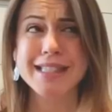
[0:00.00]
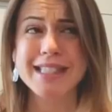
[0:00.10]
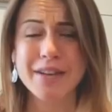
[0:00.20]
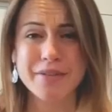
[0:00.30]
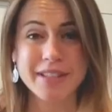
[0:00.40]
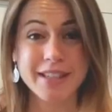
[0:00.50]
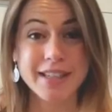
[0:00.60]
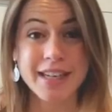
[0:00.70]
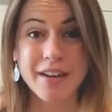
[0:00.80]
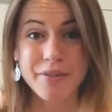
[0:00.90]
definitely not
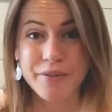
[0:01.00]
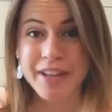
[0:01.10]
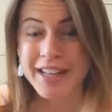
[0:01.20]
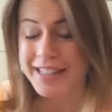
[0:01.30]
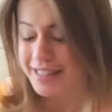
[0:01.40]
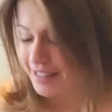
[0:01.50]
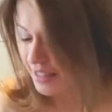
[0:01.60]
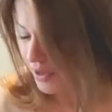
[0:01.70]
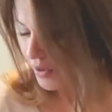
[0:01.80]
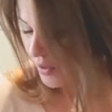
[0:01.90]
enough.
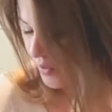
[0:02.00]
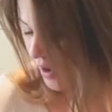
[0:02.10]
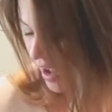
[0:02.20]
So